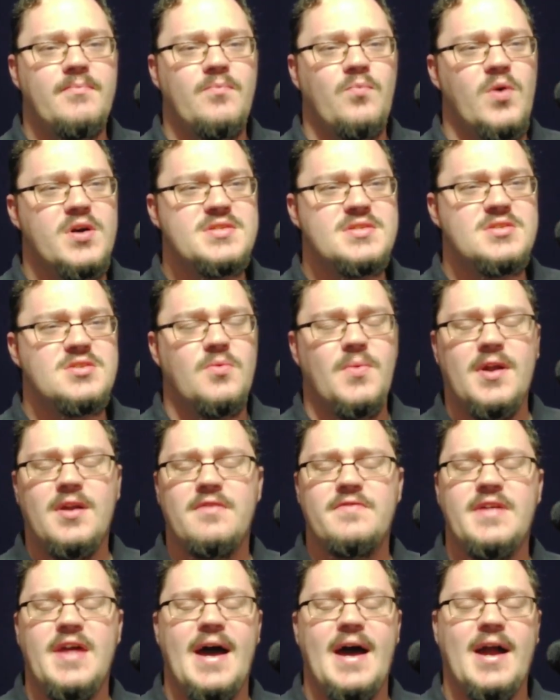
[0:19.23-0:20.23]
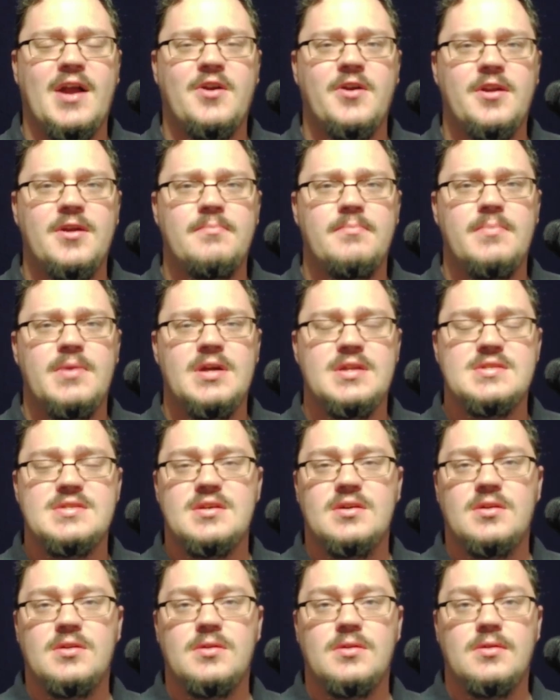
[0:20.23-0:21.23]
wasn't aware of the acronym
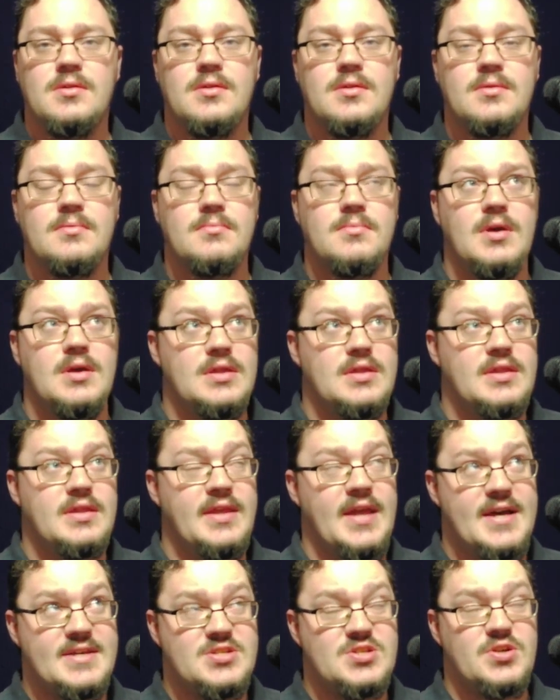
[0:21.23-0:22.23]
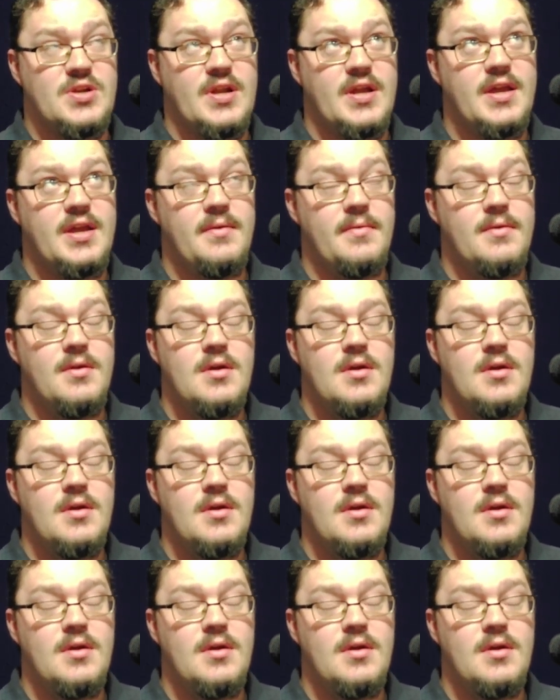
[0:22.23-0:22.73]
until yesterday,